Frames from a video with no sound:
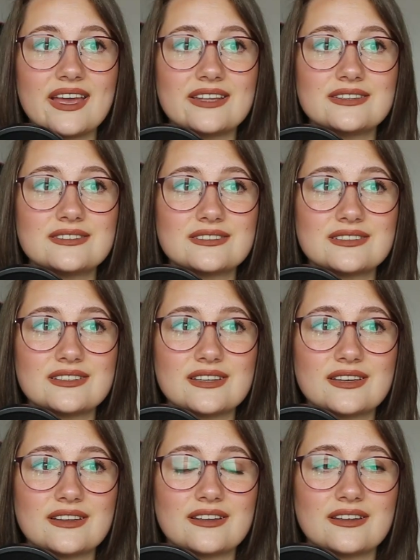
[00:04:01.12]
And
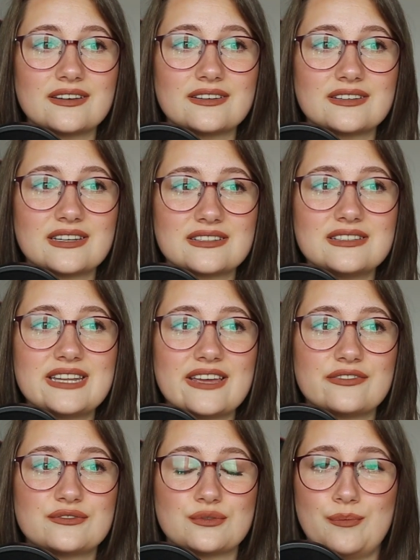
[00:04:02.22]
does it
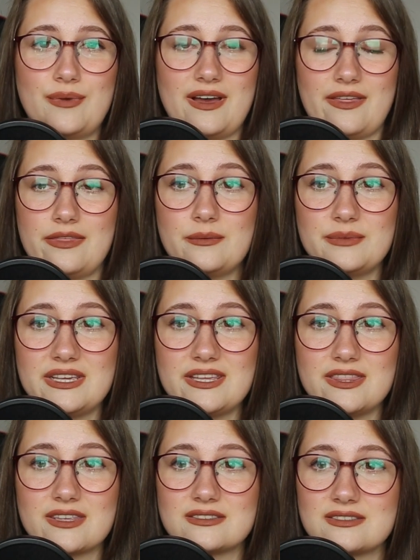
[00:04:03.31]
have to bother me
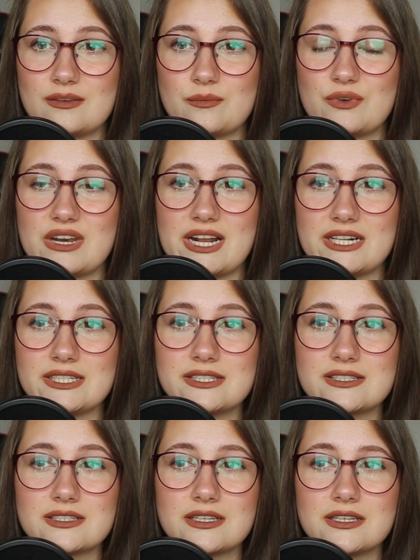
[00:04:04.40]
that someone
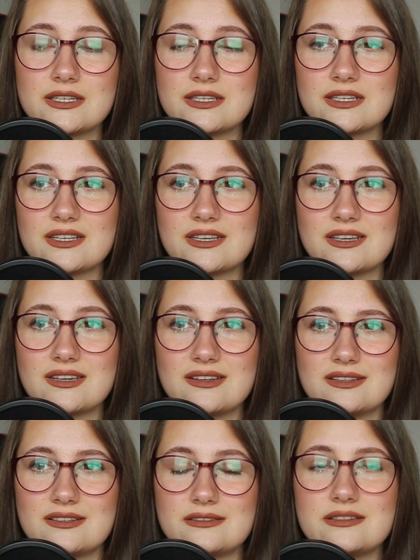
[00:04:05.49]
else
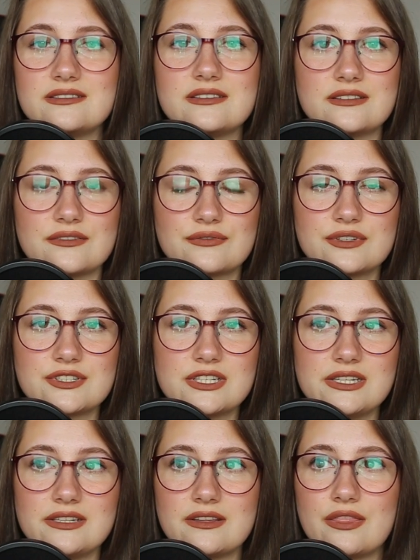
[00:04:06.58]
sees it
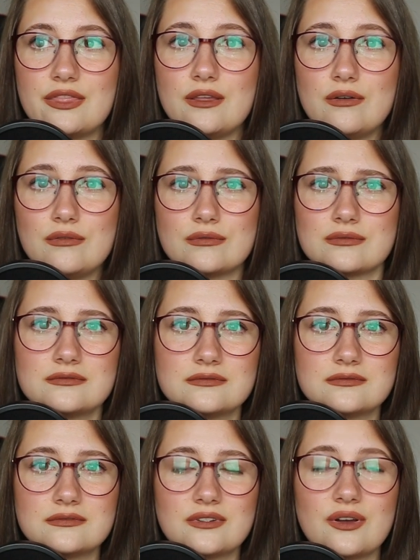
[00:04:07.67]
differently? No.
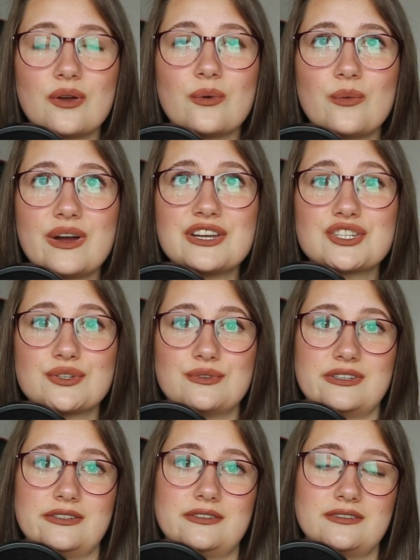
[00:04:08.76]
Why
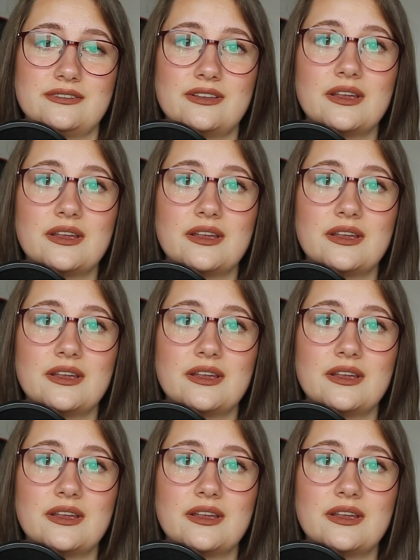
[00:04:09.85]
should it?